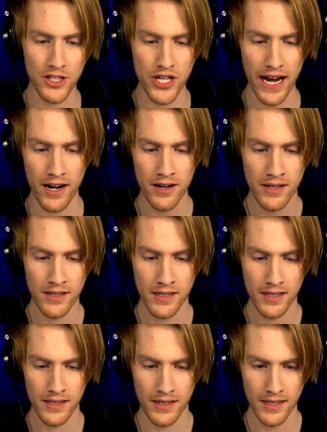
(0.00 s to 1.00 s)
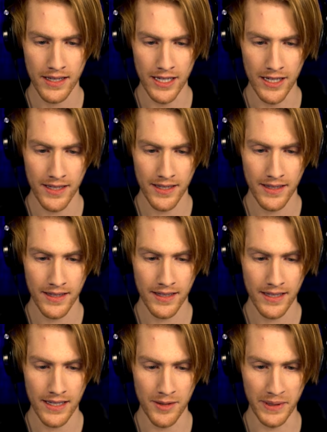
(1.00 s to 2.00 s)
the chair. Hey, Spiderling.
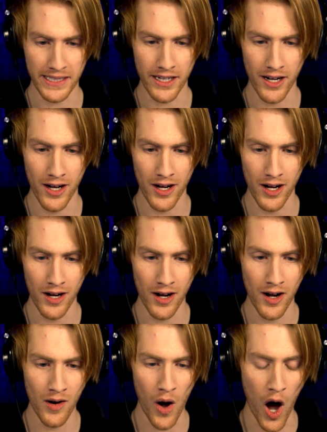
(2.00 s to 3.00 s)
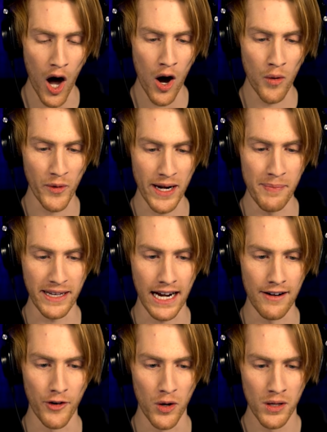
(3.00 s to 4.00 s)
Here we go. Ria, run. Oh, Ria, Ria be it,
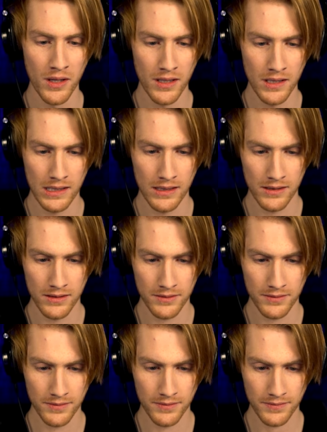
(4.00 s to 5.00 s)
careful. She has, she has